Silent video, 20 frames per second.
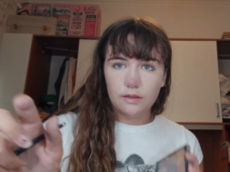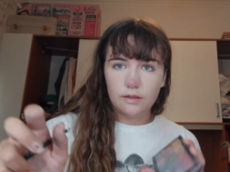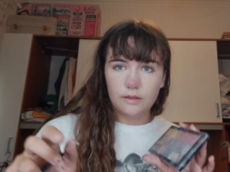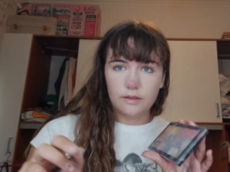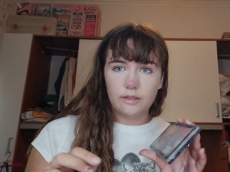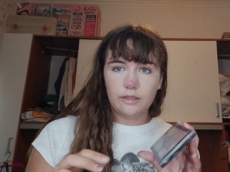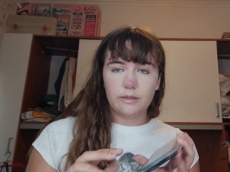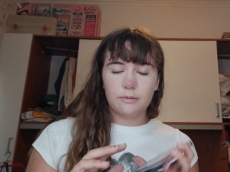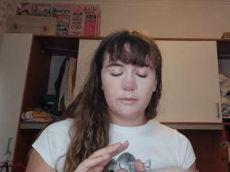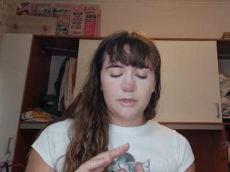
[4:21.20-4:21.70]

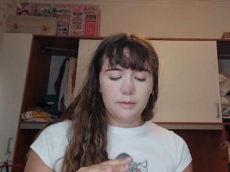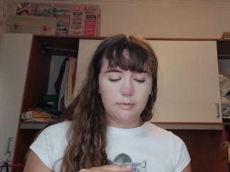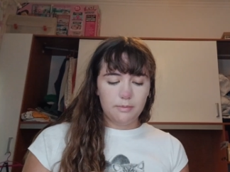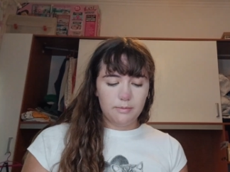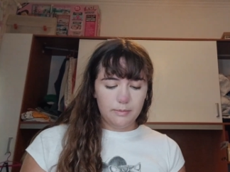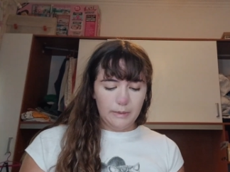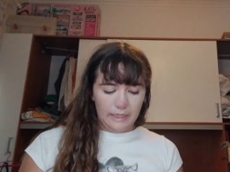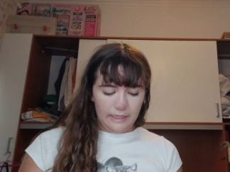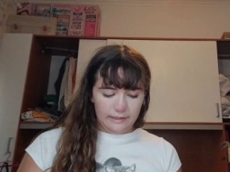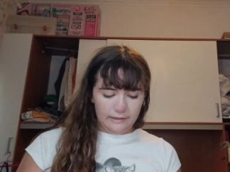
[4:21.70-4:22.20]
Got my
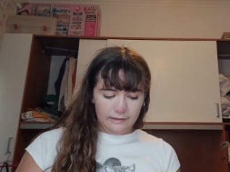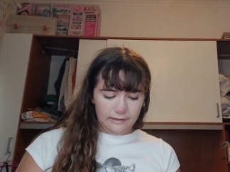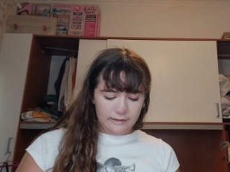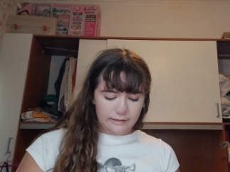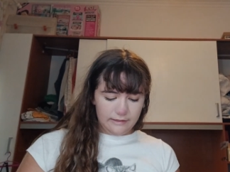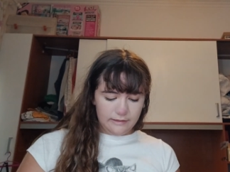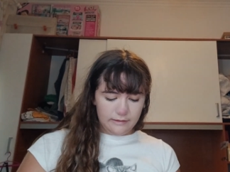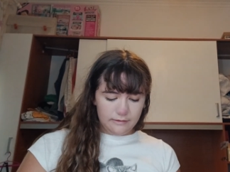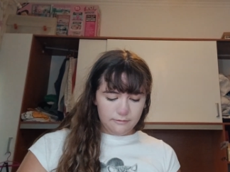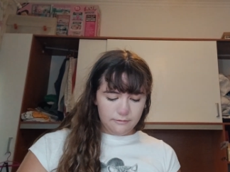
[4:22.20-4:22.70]

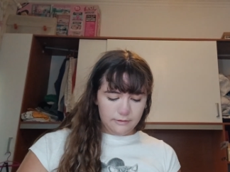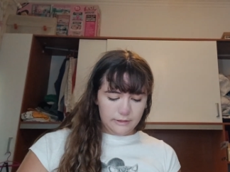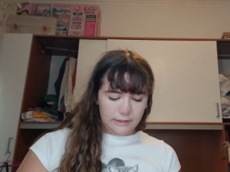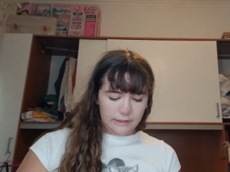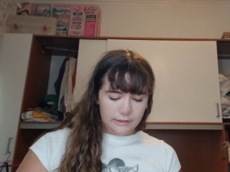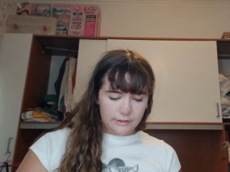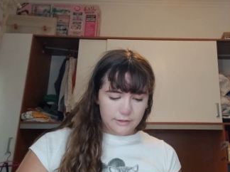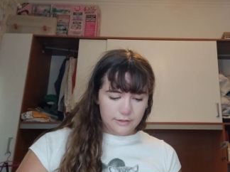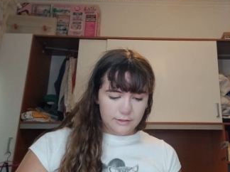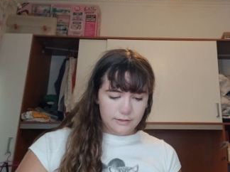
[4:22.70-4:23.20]
palette,
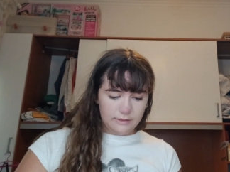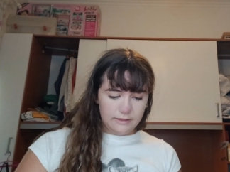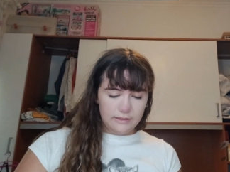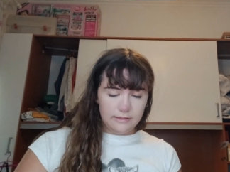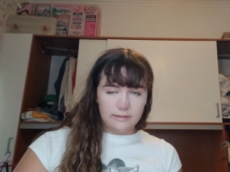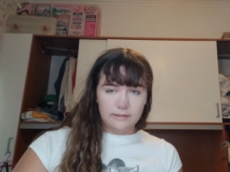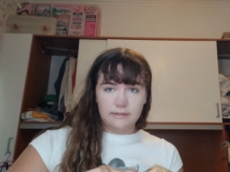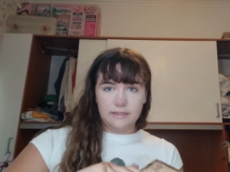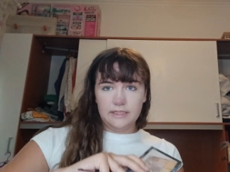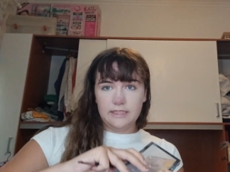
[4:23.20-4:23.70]
which
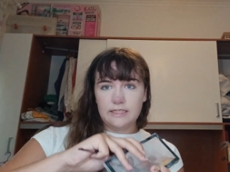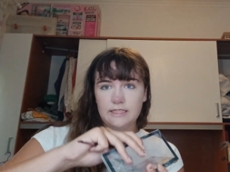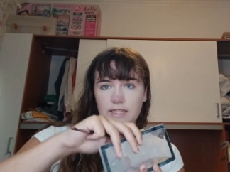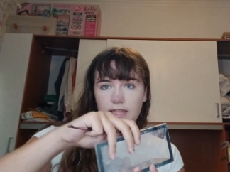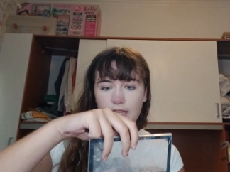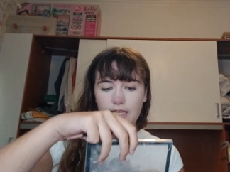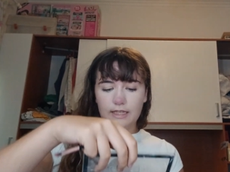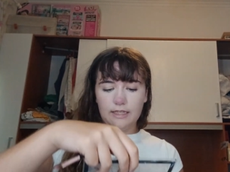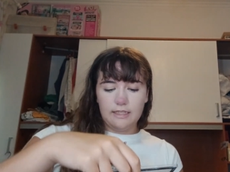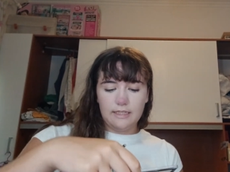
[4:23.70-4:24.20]
this
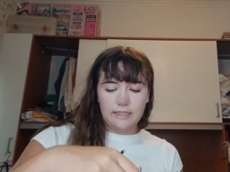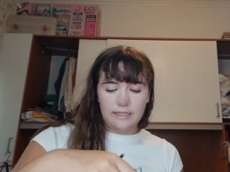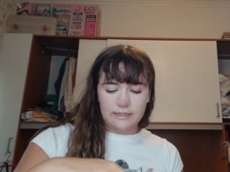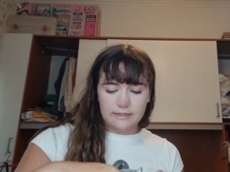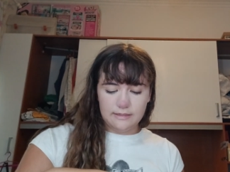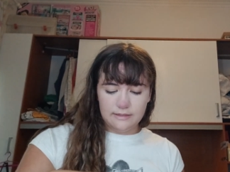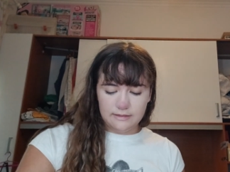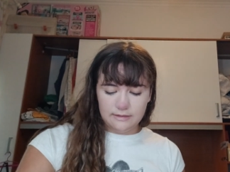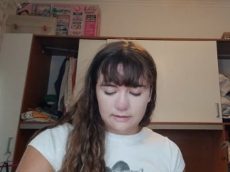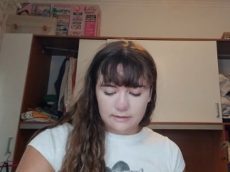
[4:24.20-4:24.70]
thing
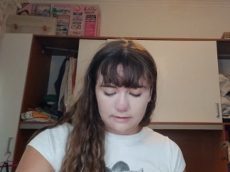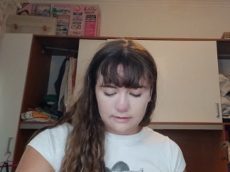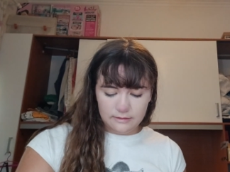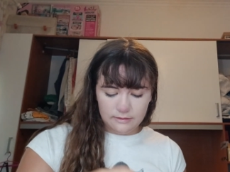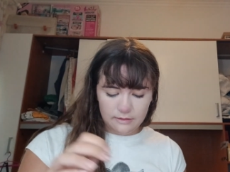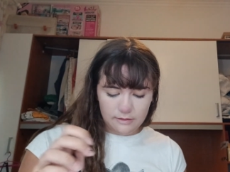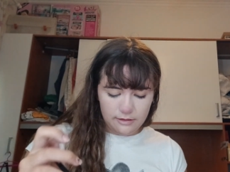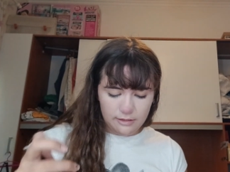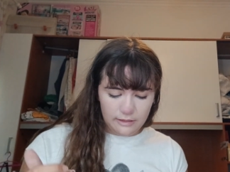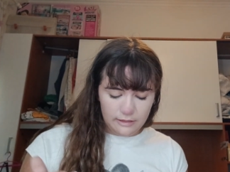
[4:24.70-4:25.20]
has
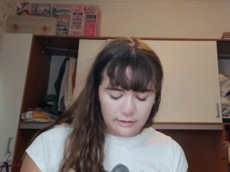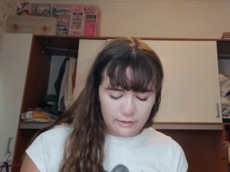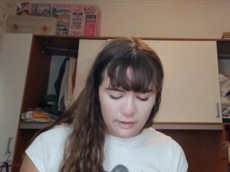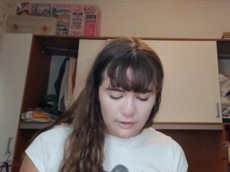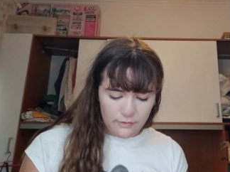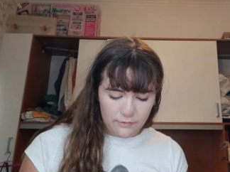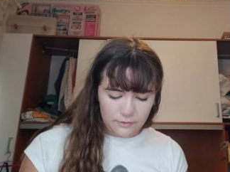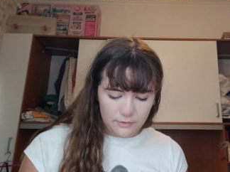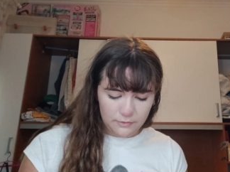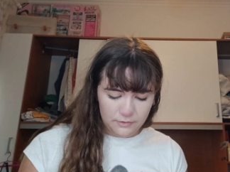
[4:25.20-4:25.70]
gone
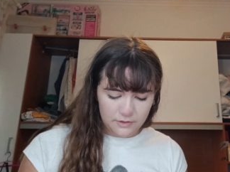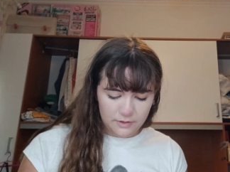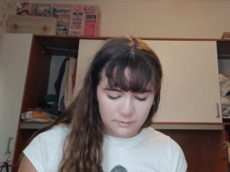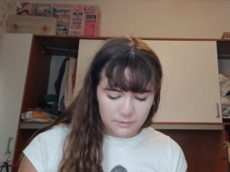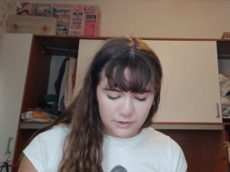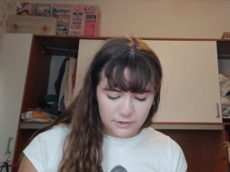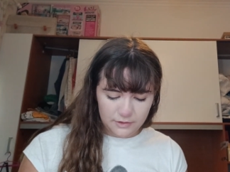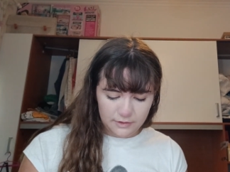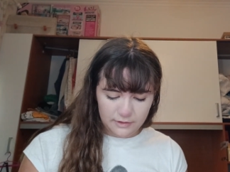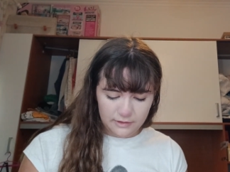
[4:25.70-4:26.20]
through some
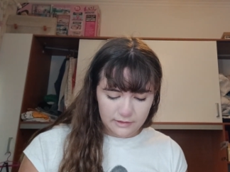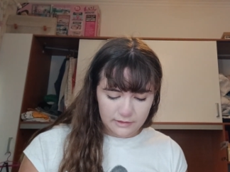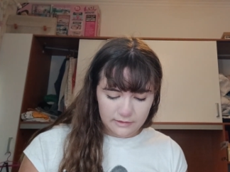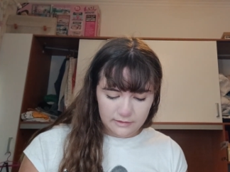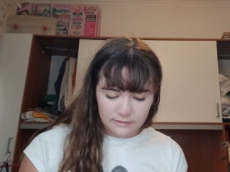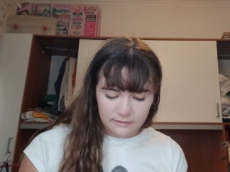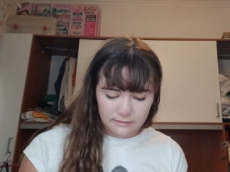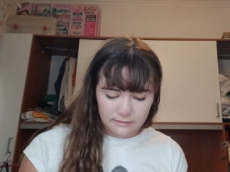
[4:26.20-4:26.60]
shit.